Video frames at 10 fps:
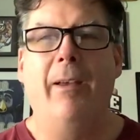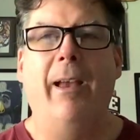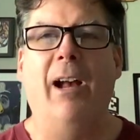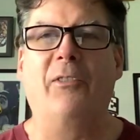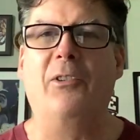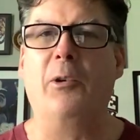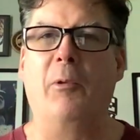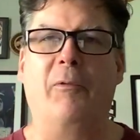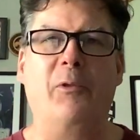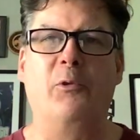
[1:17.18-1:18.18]
Has to do
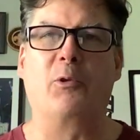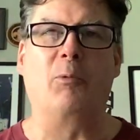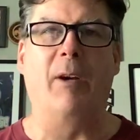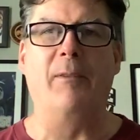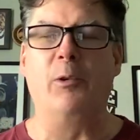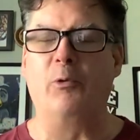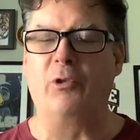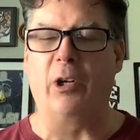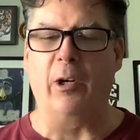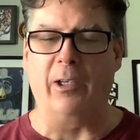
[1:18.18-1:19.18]
with future revenue
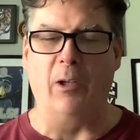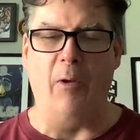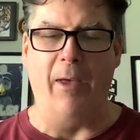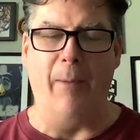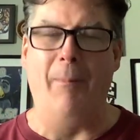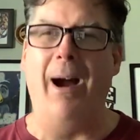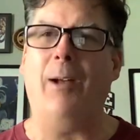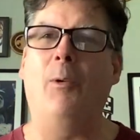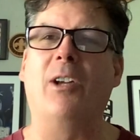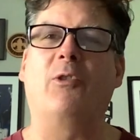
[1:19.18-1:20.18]
sharing and all that. My
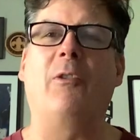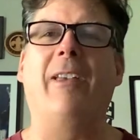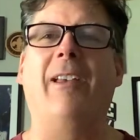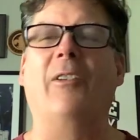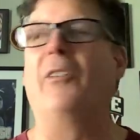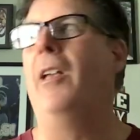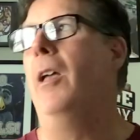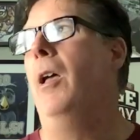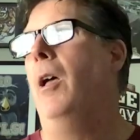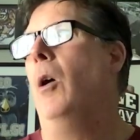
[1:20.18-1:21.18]
question is,
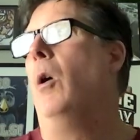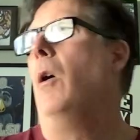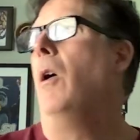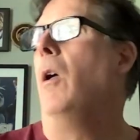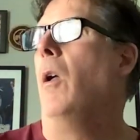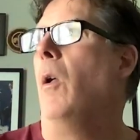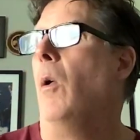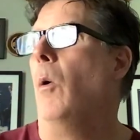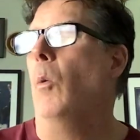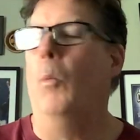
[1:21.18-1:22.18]

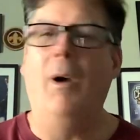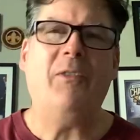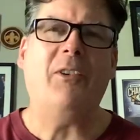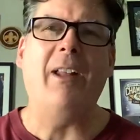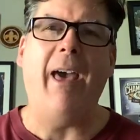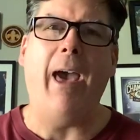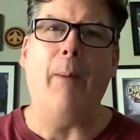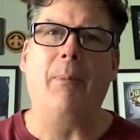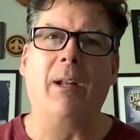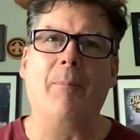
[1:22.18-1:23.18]
what's going to
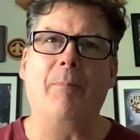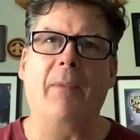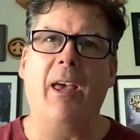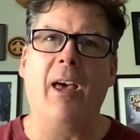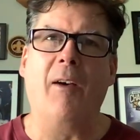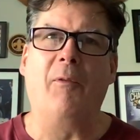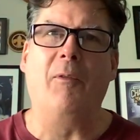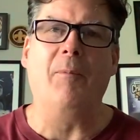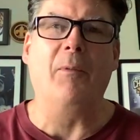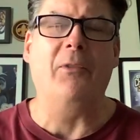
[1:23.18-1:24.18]
happen
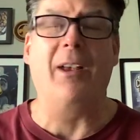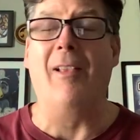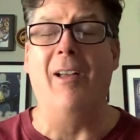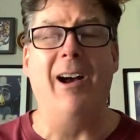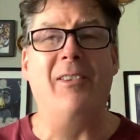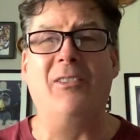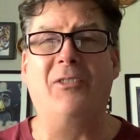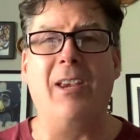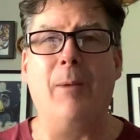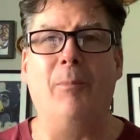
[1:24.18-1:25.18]
if, let's say, a lot of these
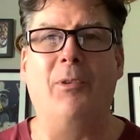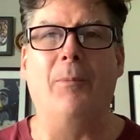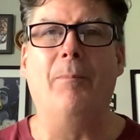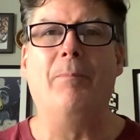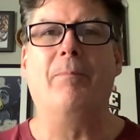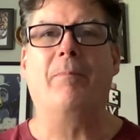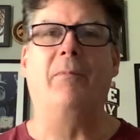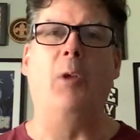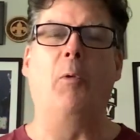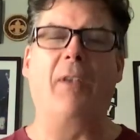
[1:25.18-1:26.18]
teams
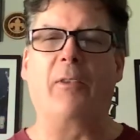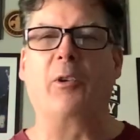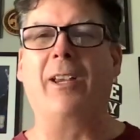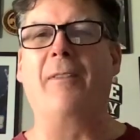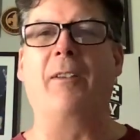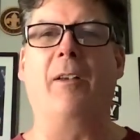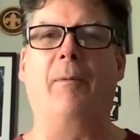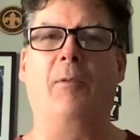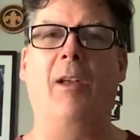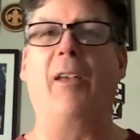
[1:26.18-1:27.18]
don't think they're getting a
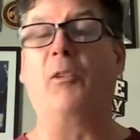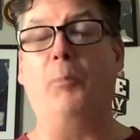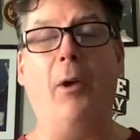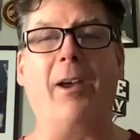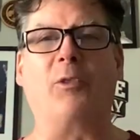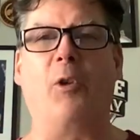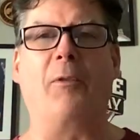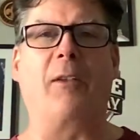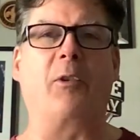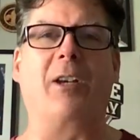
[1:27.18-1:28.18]
lot of these players don't
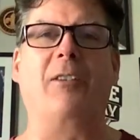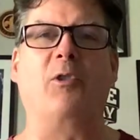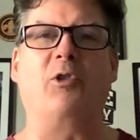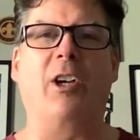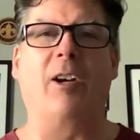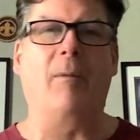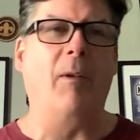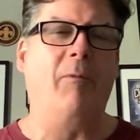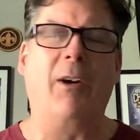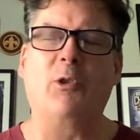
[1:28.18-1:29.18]
think they're getting
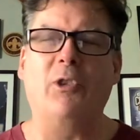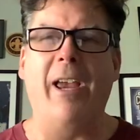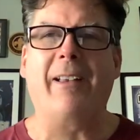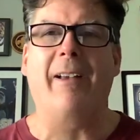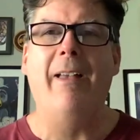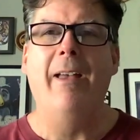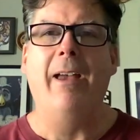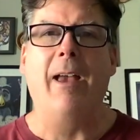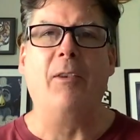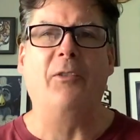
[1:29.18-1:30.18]
a fair shake
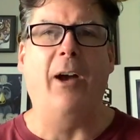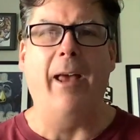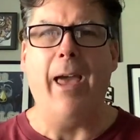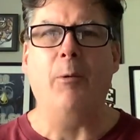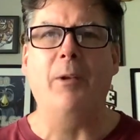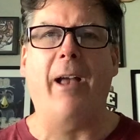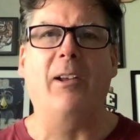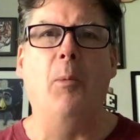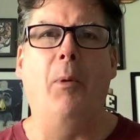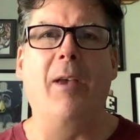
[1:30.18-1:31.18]
and decide, hey, we're not
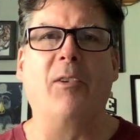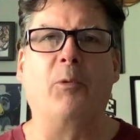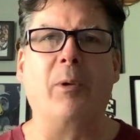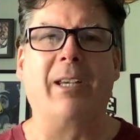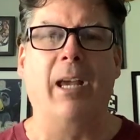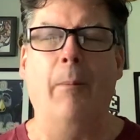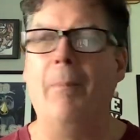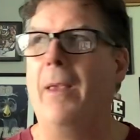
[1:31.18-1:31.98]
going to play this weekend,